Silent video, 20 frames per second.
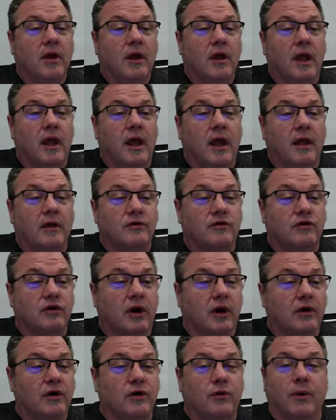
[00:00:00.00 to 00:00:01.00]

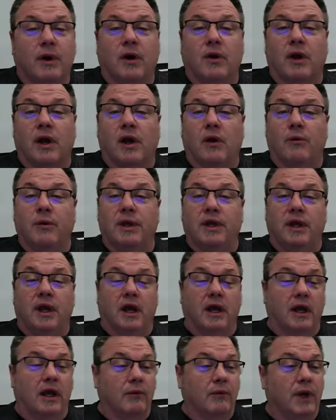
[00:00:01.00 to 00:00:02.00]
URL. We
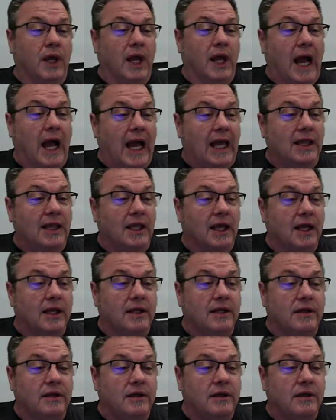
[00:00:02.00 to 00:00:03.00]

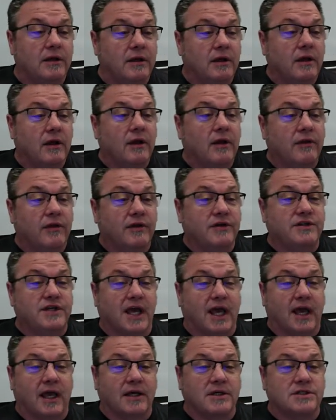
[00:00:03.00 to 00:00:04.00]
highlighted the
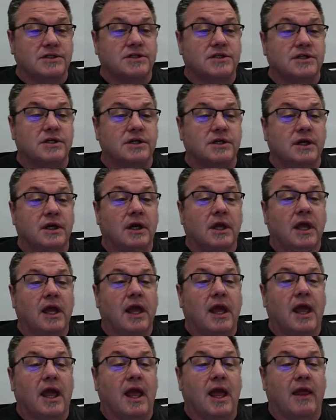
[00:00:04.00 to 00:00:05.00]
text,
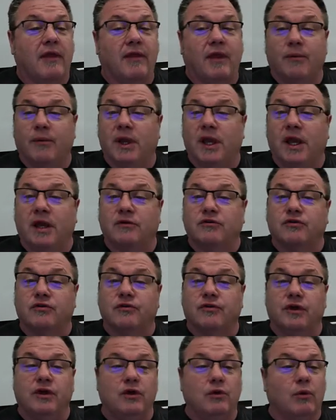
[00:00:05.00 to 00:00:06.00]
and then we entered
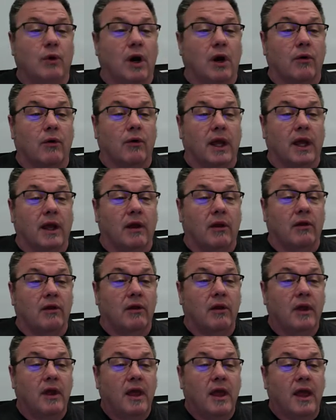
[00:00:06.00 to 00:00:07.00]
the URL,
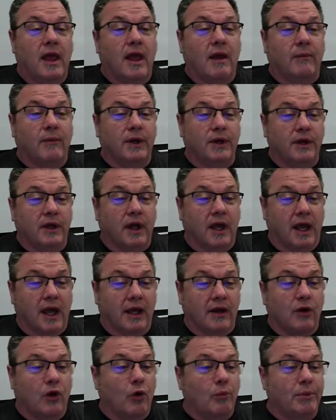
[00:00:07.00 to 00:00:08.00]
and we
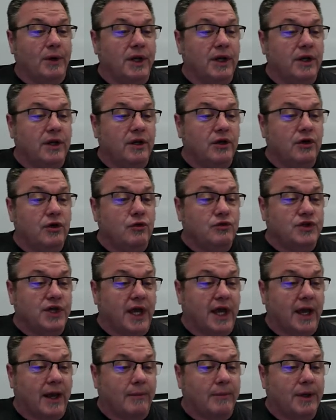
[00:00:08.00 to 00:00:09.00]
had open in a new
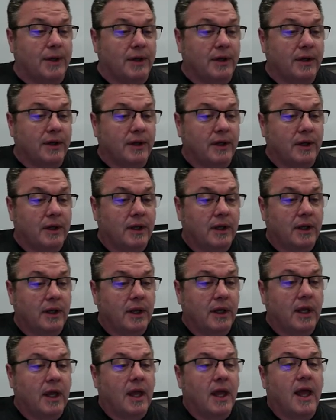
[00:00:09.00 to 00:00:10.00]
tab,
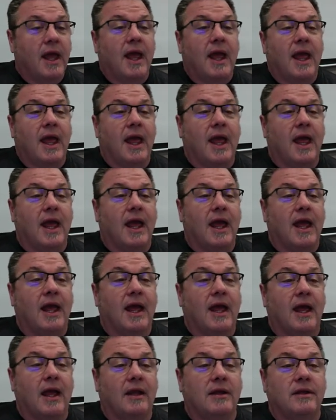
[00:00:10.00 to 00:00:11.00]

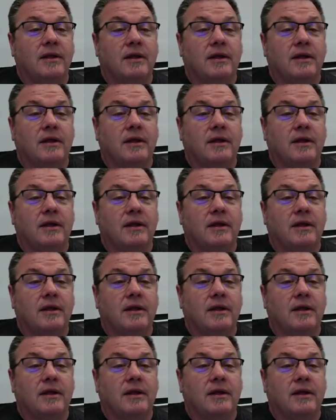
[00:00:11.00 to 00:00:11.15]
and